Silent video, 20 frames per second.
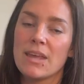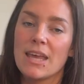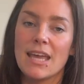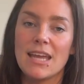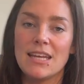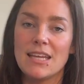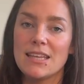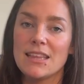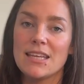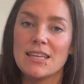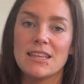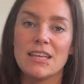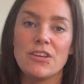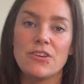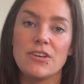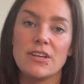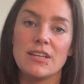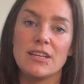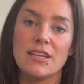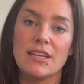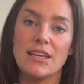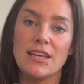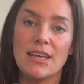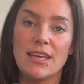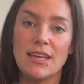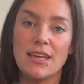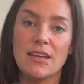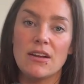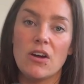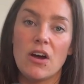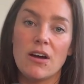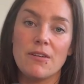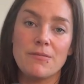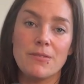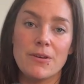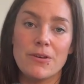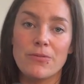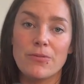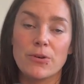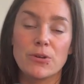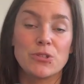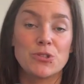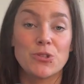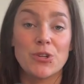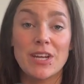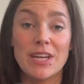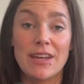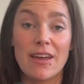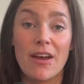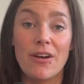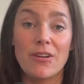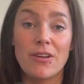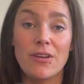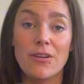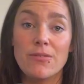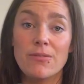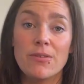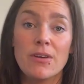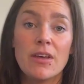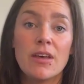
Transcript: Anything that you can eat off of or drink out of,